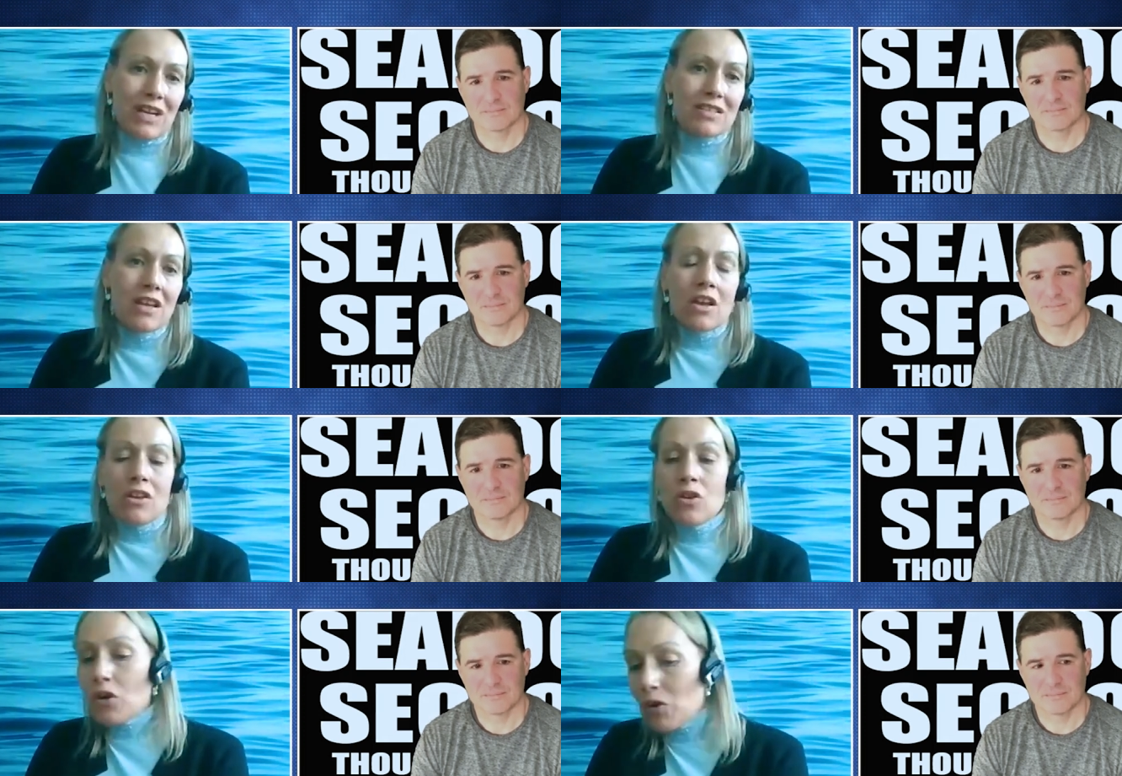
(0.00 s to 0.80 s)
Speaker 1: not
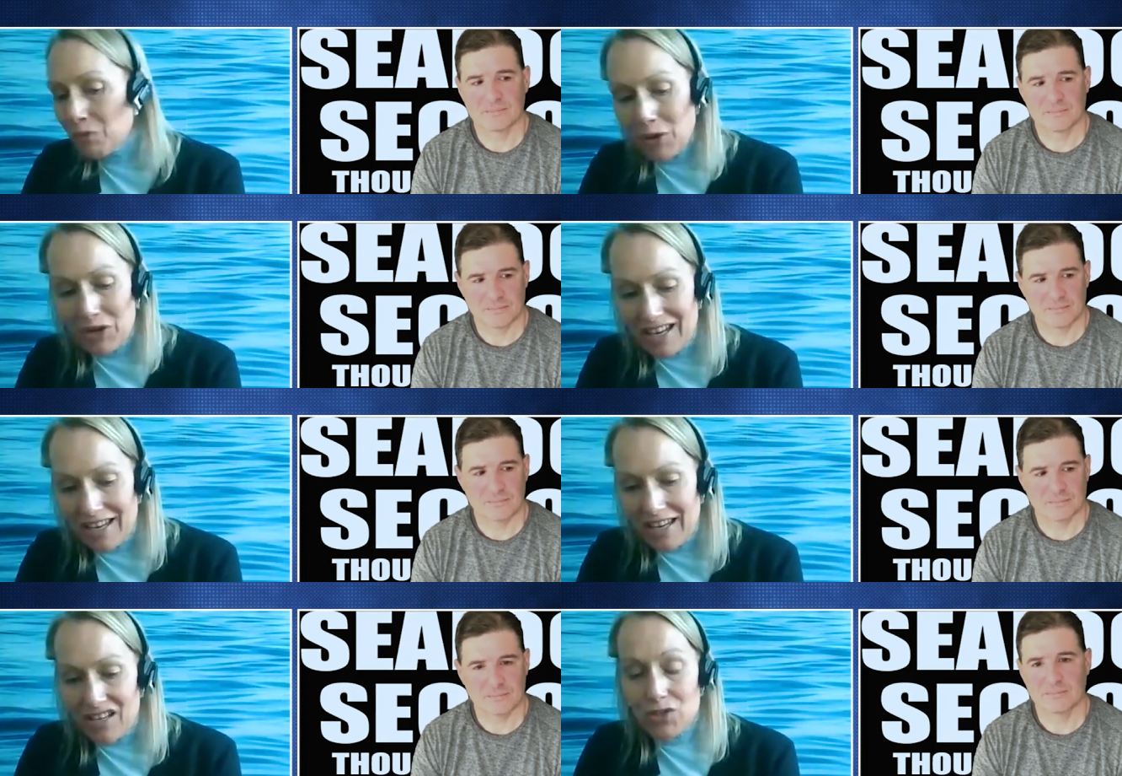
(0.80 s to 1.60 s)
commodity
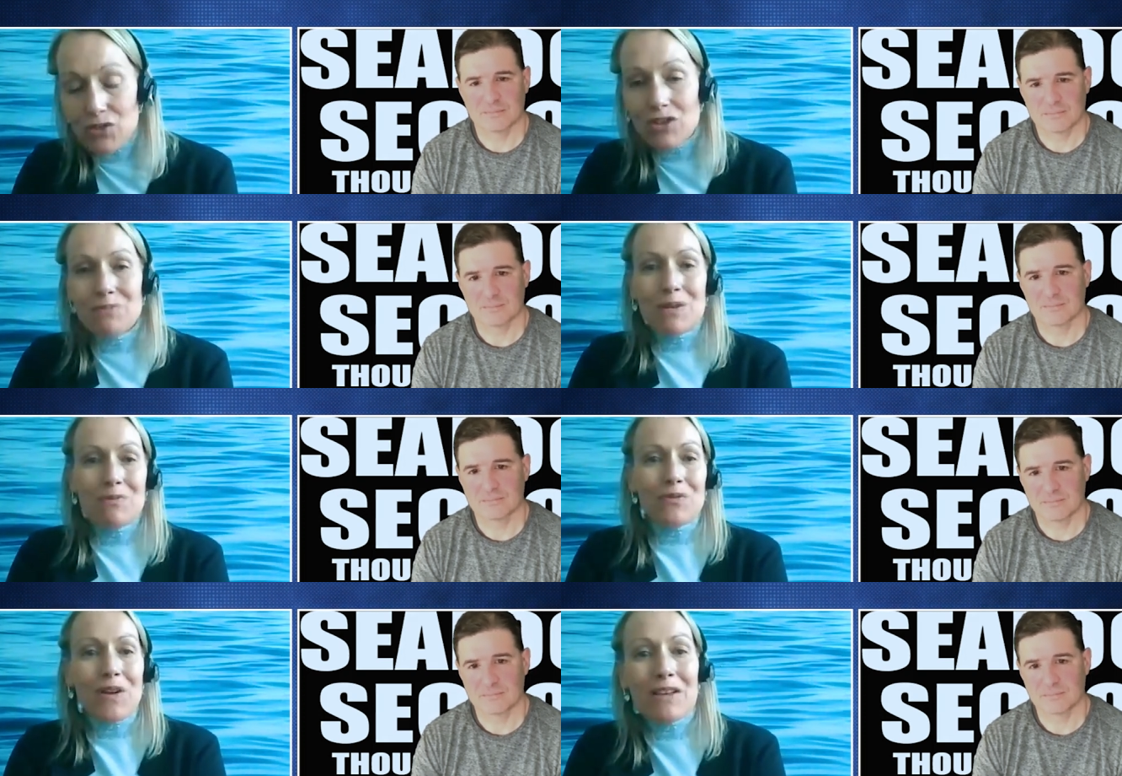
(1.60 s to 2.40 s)
industries, but
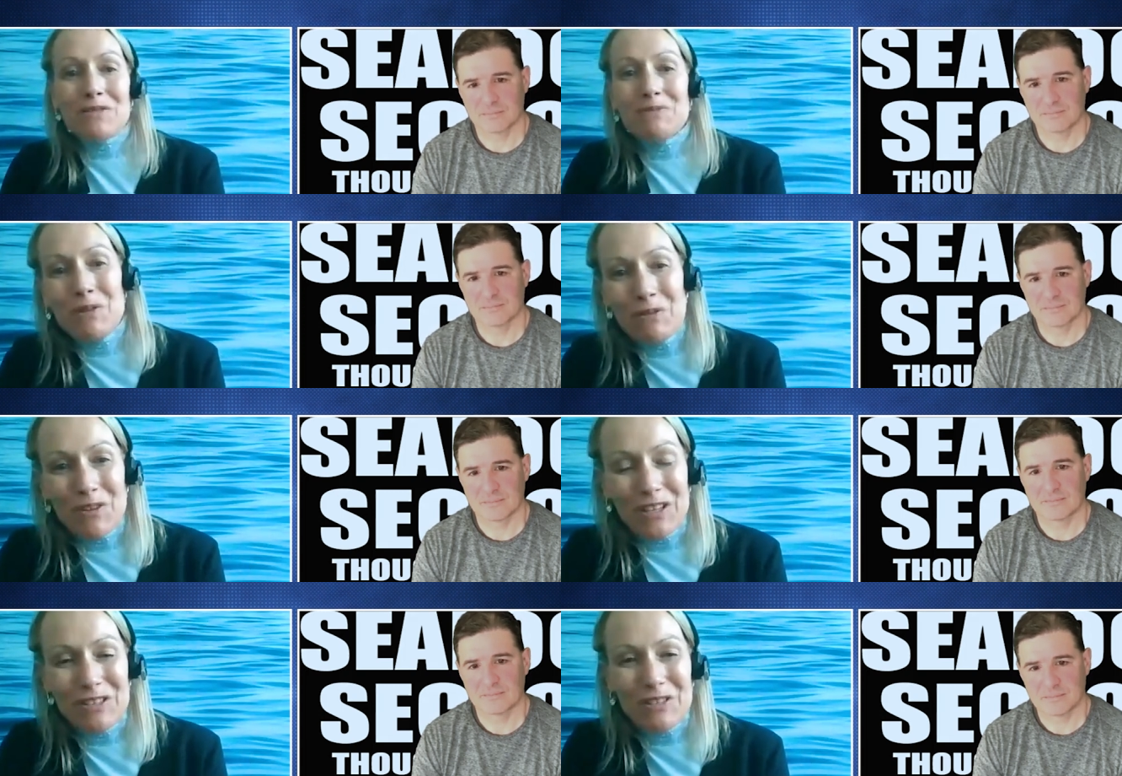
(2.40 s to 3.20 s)
fast moving
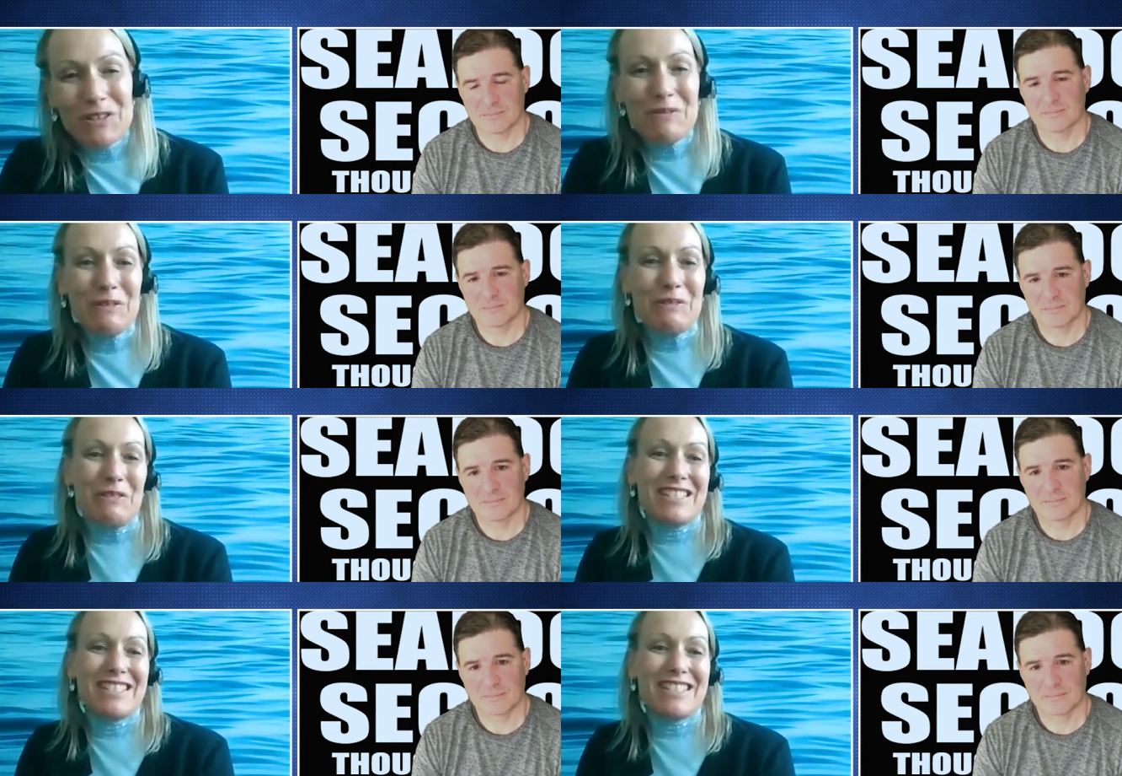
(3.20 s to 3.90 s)
consumer goods.